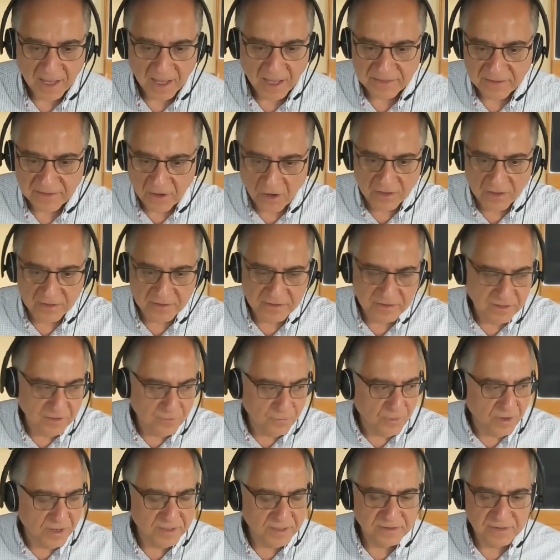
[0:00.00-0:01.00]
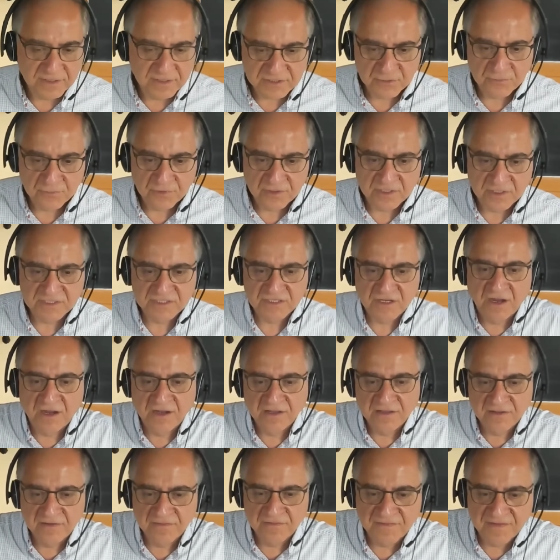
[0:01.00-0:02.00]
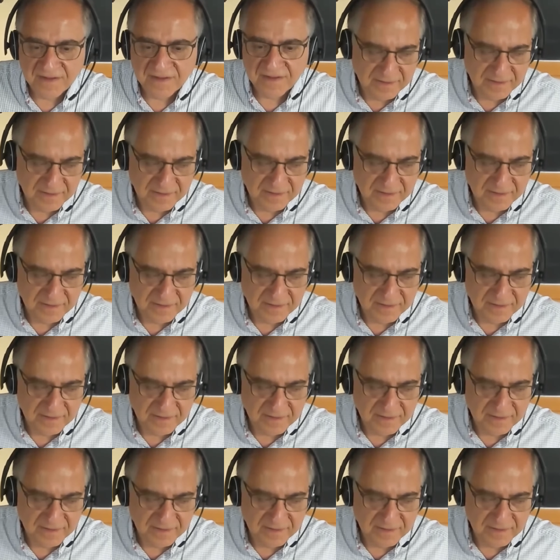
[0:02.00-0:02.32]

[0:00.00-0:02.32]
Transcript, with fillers: And the idea why it doesn't work is kind of